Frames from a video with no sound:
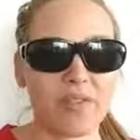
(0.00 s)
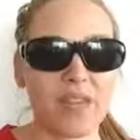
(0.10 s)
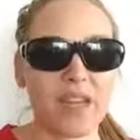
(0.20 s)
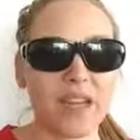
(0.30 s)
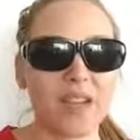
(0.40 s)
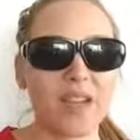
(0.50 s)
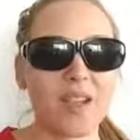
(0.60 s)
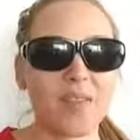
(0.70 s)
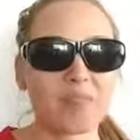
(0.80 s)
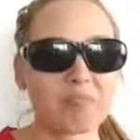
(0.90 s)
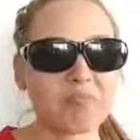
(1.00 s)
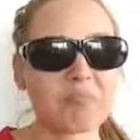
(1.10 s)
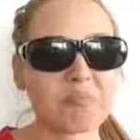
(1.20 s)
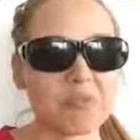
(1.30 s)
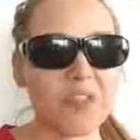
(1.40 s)
very,
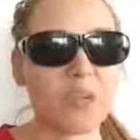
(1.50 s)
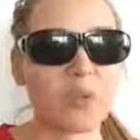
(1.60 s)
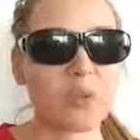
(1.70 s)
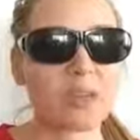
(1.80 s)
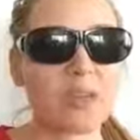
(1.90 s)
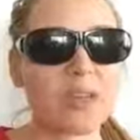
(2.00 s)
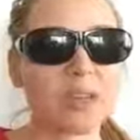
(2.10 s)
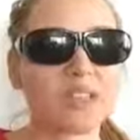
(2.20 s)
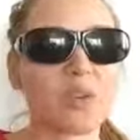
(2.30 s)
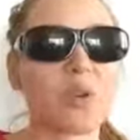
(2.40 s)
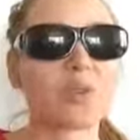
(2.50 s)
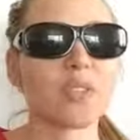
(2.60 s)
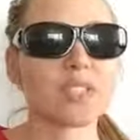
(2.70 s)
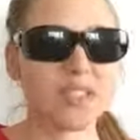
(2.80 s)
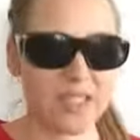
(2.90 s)
very good about this
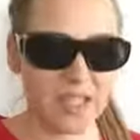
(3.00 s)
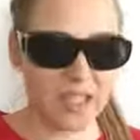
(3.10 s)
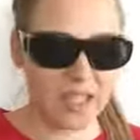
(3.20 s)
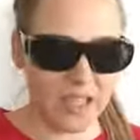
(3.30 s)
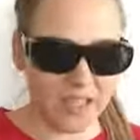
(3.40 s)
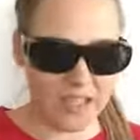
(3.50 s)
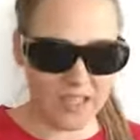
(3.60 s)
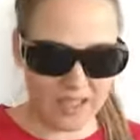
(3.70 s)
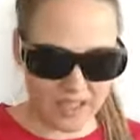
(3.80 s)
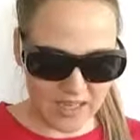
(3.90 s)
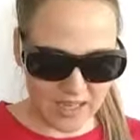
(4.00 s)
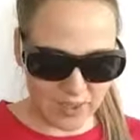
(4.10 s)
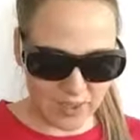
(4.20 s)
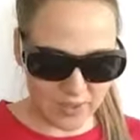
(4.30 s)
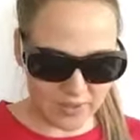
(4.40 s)
office, and
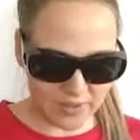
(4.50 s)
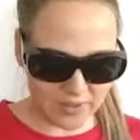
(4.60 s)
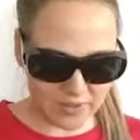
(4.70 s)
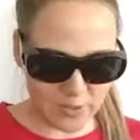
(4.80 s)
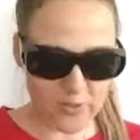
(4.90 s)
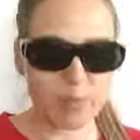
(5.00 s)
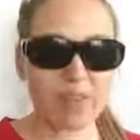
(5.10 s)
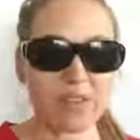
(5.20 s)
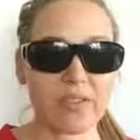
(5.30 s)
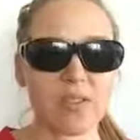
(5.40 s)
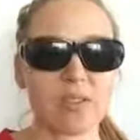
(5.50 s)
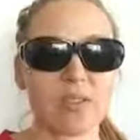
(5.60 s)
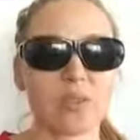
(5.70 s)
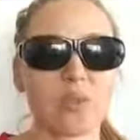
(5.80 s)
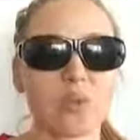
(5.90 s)
how I feel with my
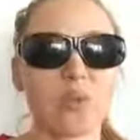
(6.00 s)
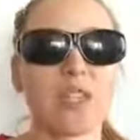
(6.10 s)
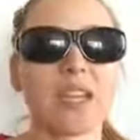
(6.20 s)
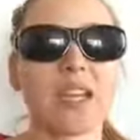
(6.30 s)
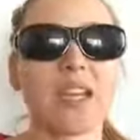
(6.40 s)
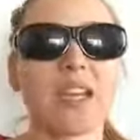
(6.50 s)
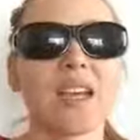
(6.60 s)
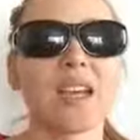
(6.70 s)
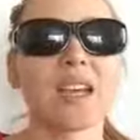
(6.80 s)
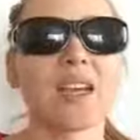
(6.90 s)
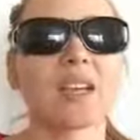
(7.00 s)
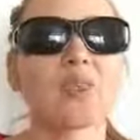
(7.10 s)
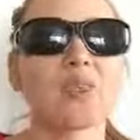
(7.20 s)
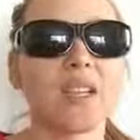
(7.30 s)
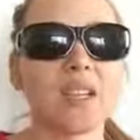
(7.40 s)
vision today.
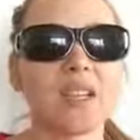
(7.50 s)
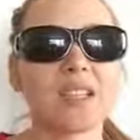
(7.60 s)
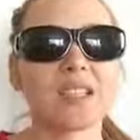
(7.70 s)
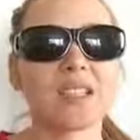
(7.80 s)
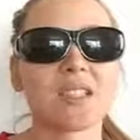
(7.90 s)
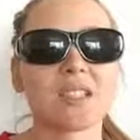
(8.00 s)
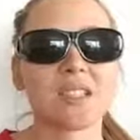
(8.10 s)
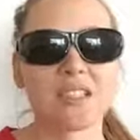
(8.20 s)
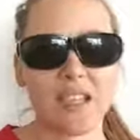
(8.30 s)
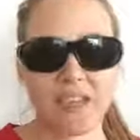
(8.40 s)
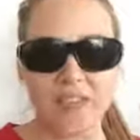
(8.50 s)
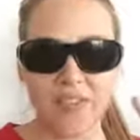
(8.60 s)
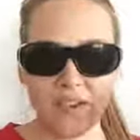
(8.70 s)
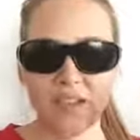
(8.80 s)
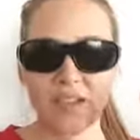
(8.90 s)
Today is day
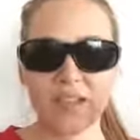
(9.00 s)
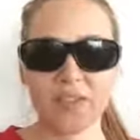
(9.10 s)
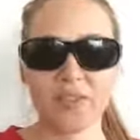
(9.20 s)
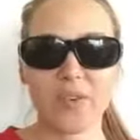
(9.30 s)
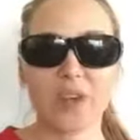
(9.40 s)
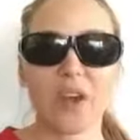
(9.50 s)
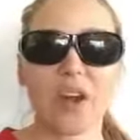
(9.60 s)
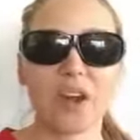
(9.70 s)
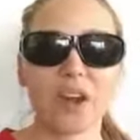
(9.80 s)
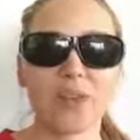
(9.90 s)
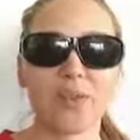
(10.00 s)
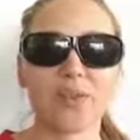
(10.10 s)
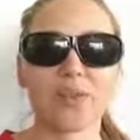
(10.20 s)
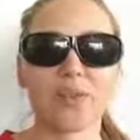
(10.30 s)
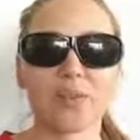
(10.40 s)
5 of
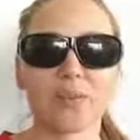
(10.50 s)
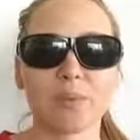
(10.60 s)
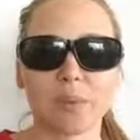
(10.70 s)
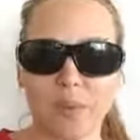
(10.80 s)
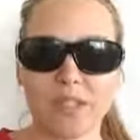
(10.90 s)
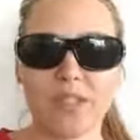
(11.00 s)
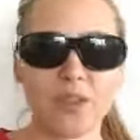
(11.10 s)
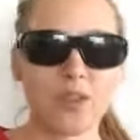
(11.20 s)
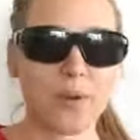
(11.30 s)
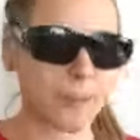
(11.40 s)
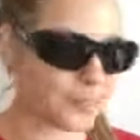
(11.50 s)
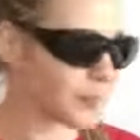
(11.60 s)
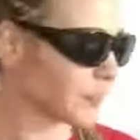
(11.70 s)
the procedure.